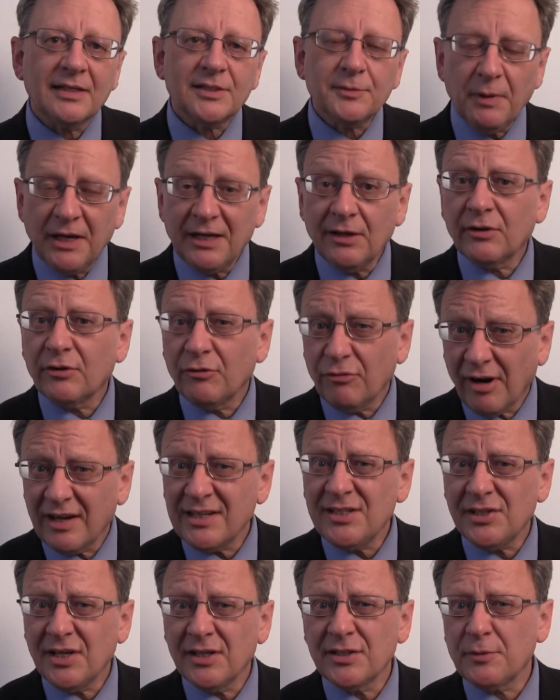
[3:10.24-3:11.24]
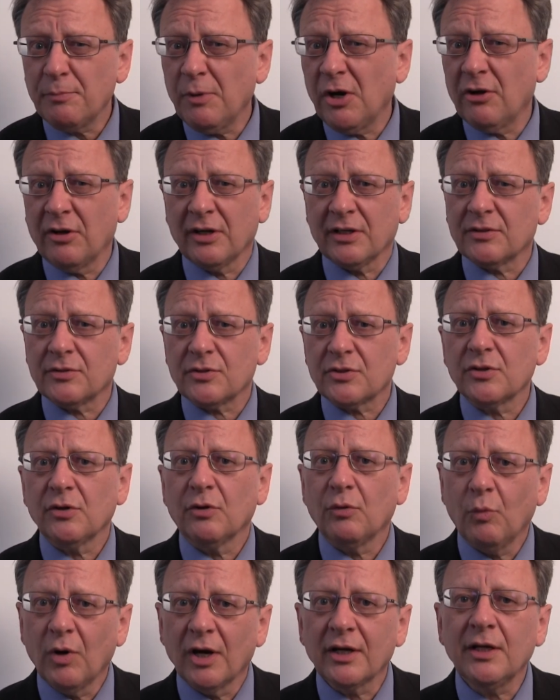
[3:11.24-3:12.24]
It's been a great
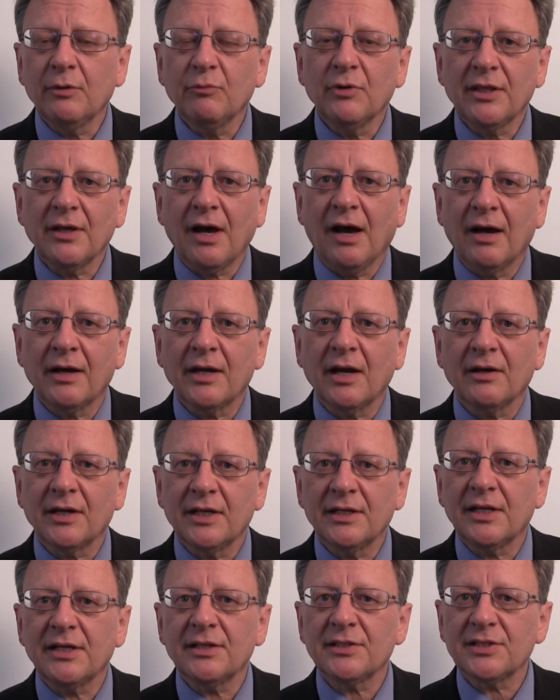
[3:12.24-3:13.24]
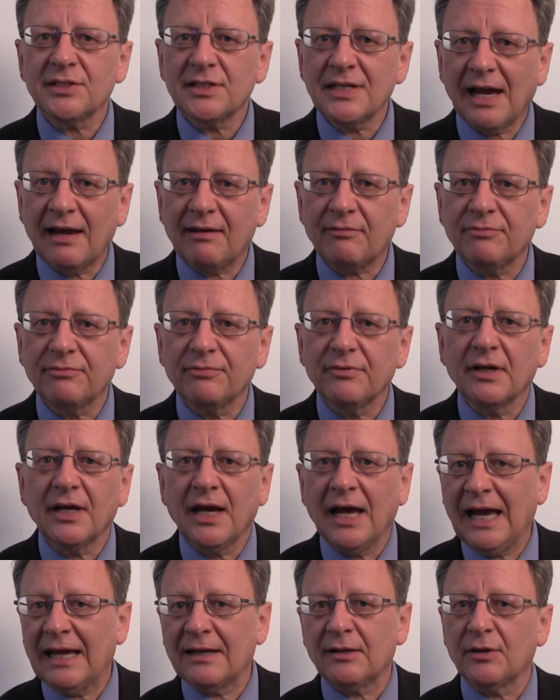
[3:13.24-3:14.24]
experience working with IIED staff
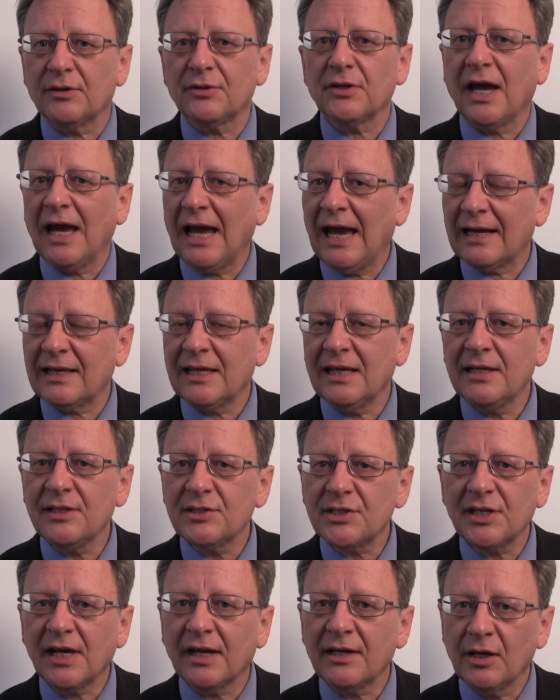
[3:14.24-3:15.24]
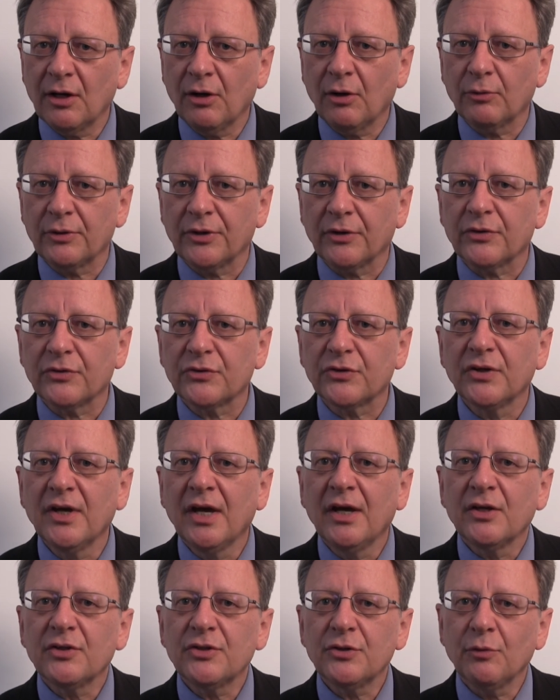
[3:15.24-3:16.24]
and our key stakeholders
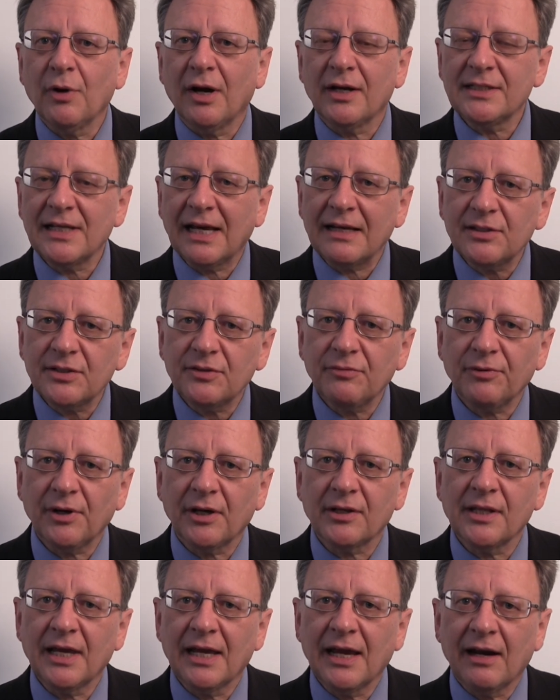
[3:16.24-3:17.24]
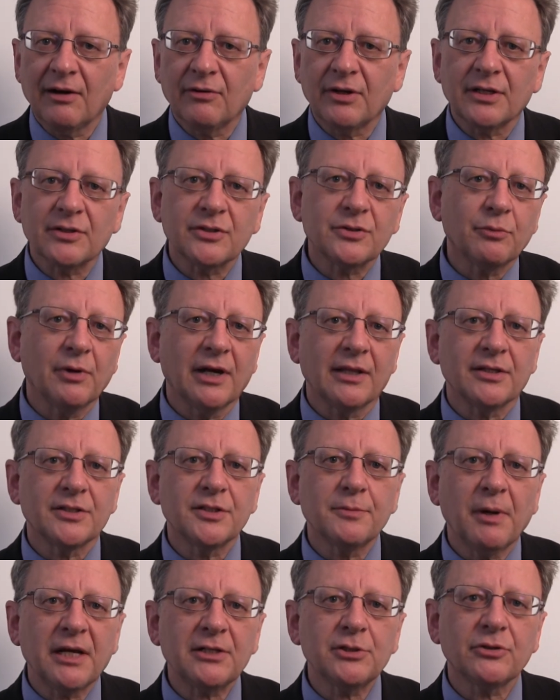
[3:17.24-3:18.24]
to identify the areas where the
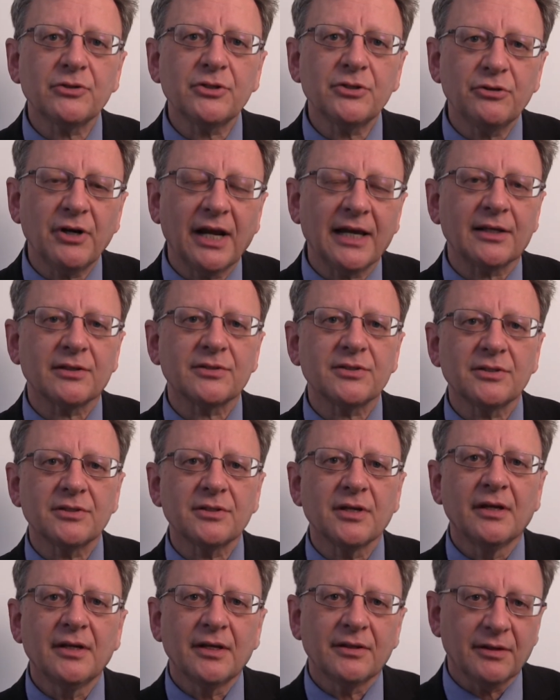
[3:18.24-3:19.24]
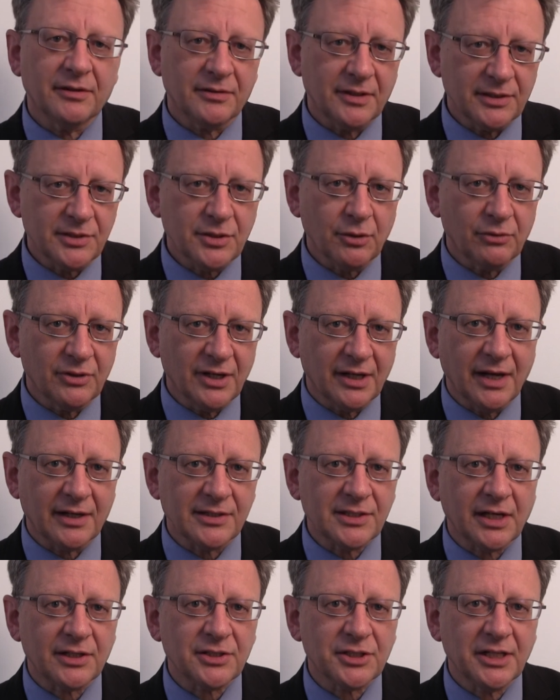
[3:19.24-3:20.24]
special strengths that this
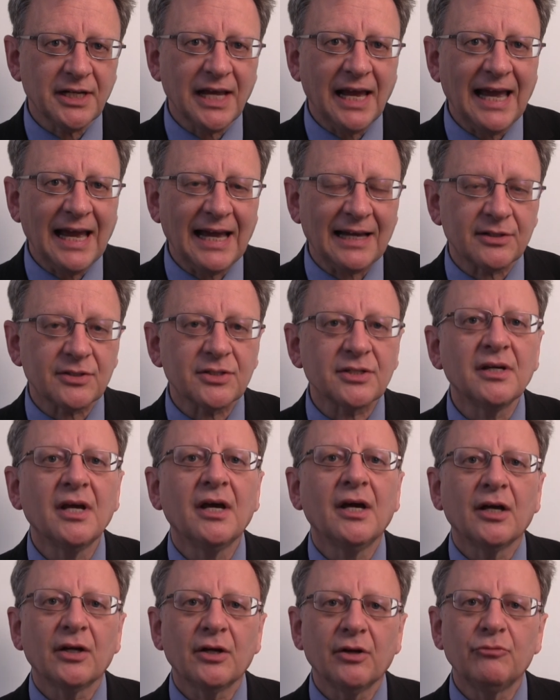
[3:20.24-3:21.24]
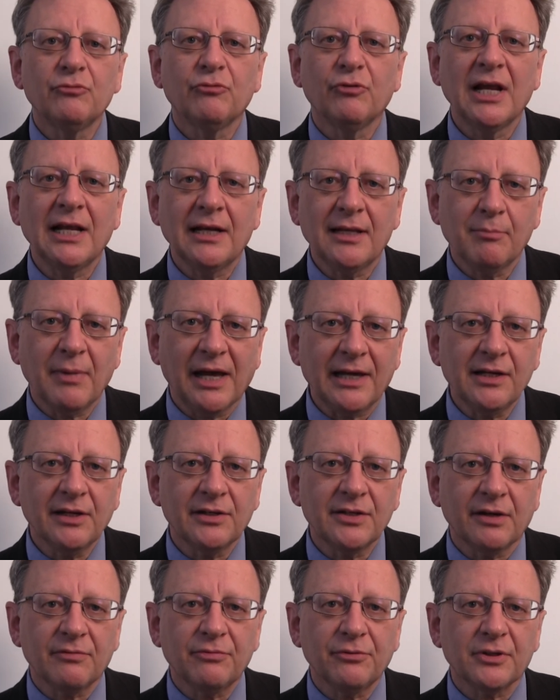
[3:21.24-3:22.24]
organisation has can really
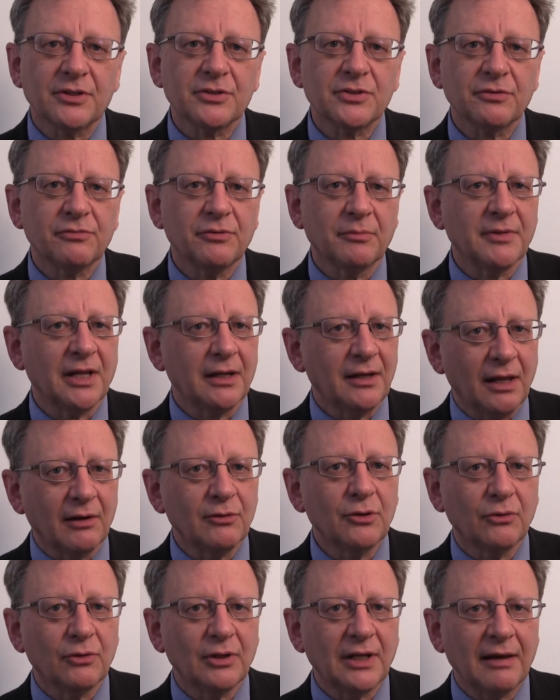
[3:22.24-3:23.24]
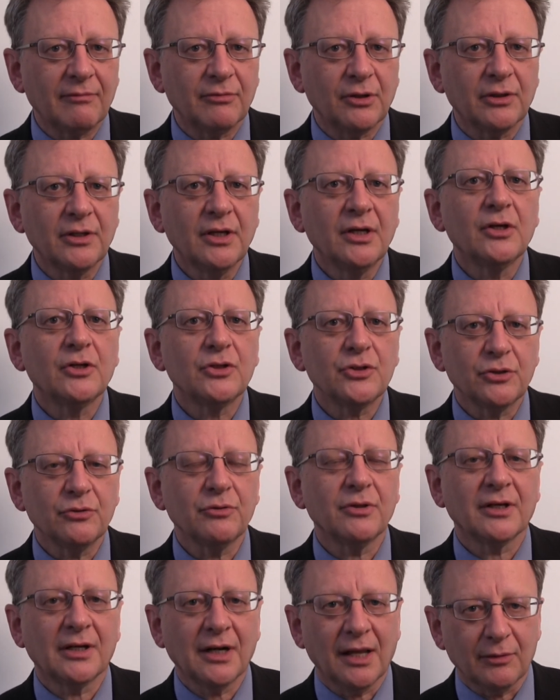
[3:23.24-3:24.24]
make a difference from the local level
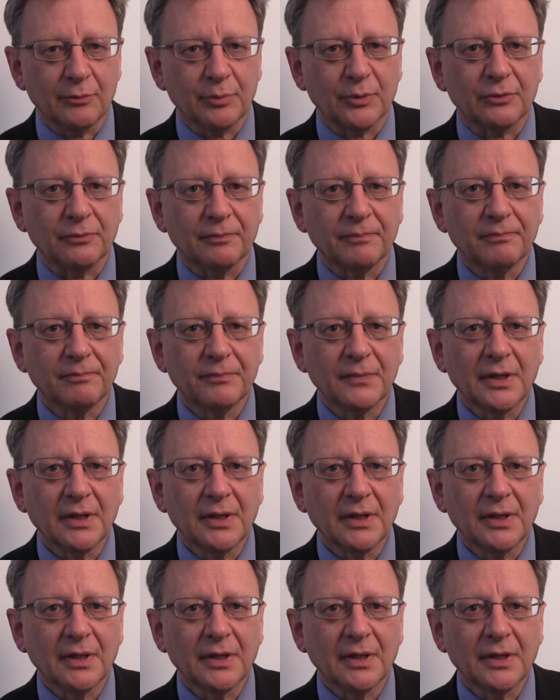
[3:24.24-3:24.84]
to the global.